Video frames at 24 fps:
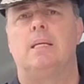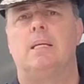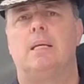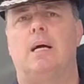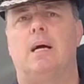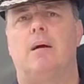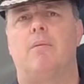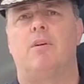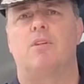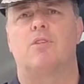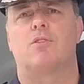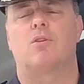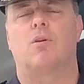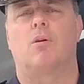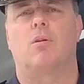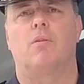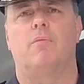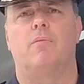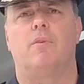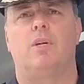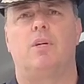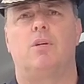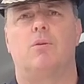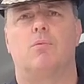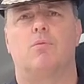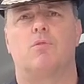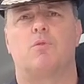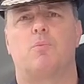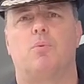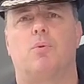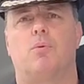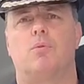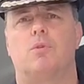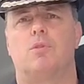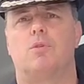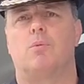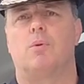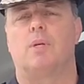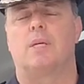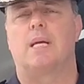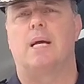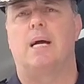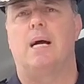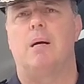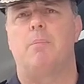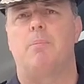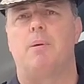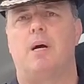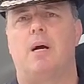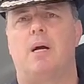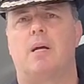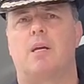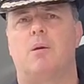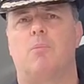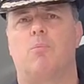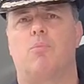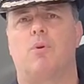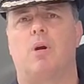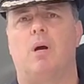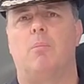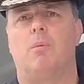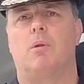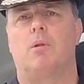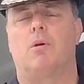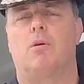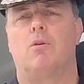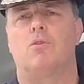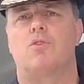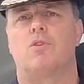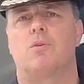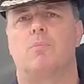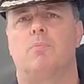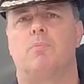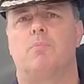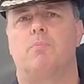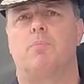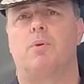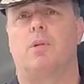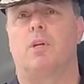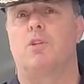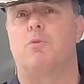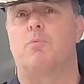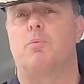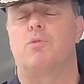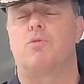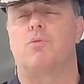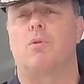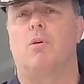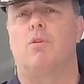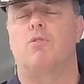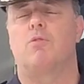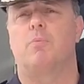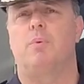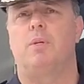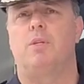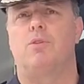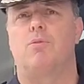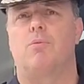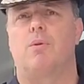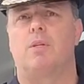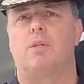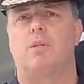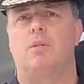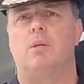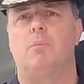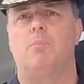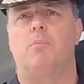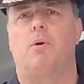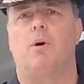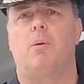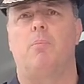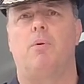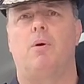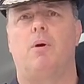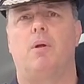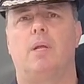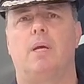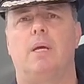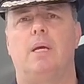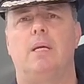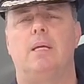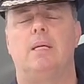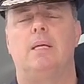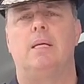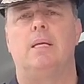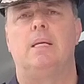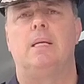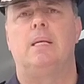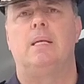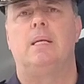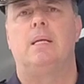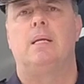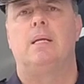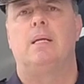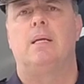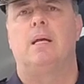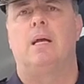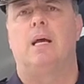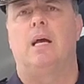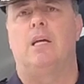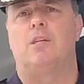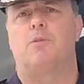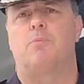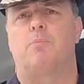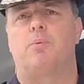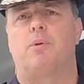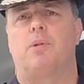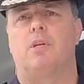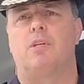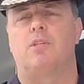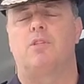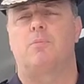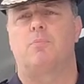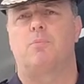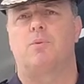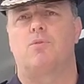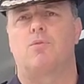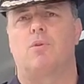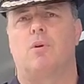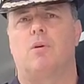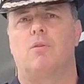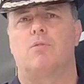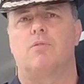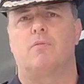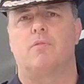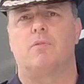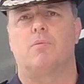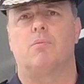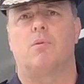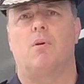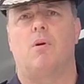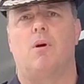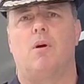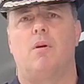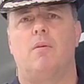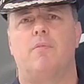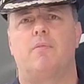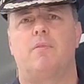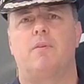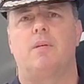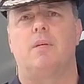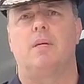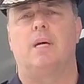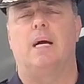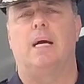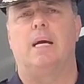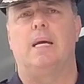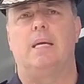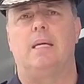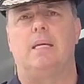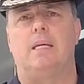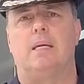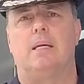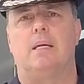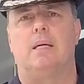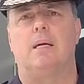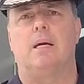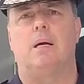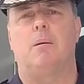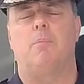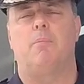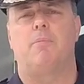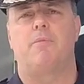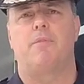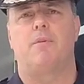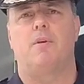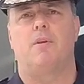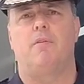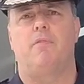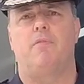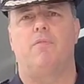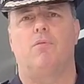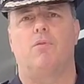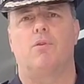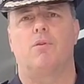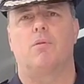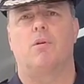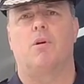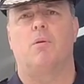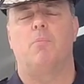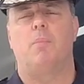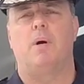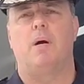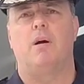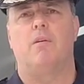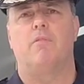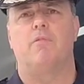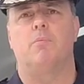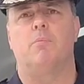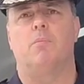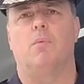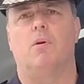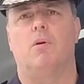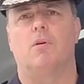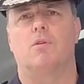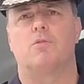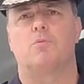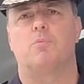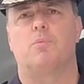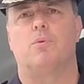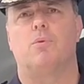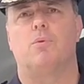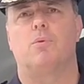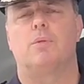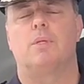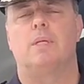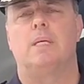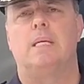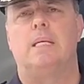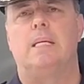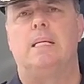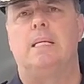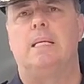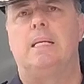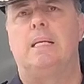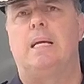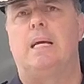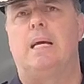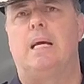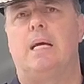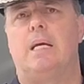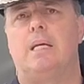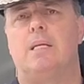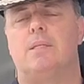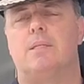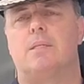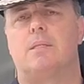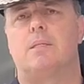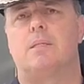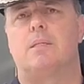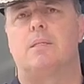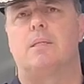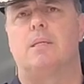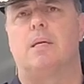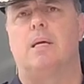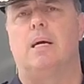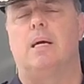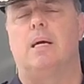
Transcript: That stolen vehicle was put into a car park in Brahma Lodge, and police patrols have been directed in by Polair. As police patrols have arrived, a 34-year-old male from Osborne has